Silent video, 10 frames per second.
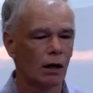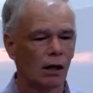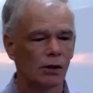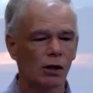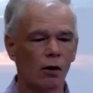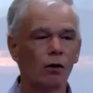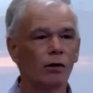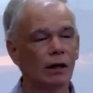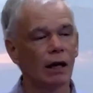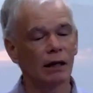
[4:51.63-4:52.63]
So
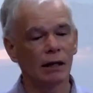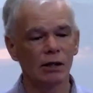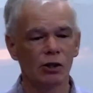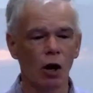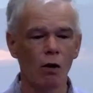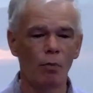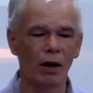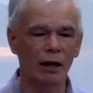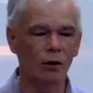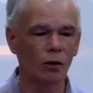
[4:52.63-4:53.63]
the
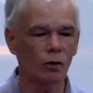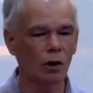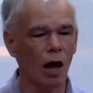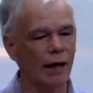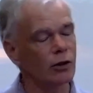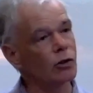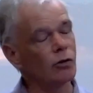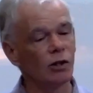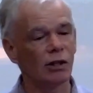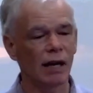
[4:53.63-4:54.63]
showbread looked like
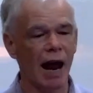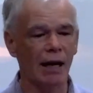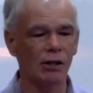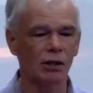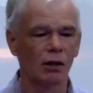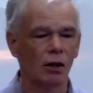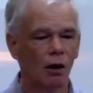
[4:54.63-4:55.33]
2 stacks